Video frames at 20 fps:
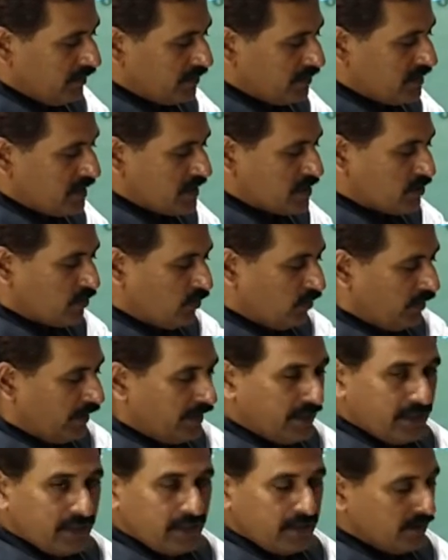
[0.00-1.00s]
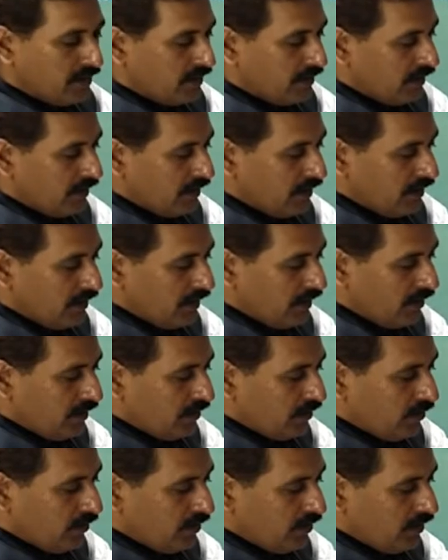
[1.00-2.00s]
just holding
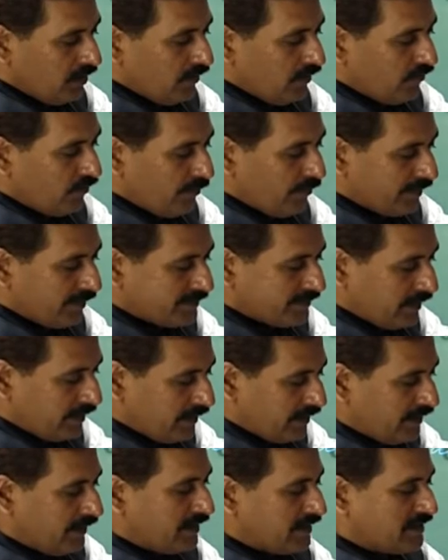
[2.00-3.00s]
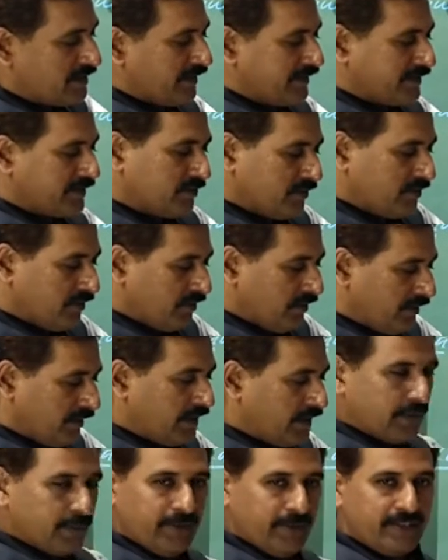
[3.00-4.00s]
from a certain distance,
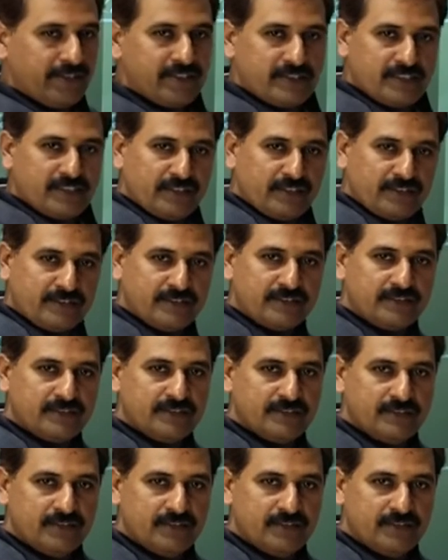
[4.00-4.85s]
nearby distance.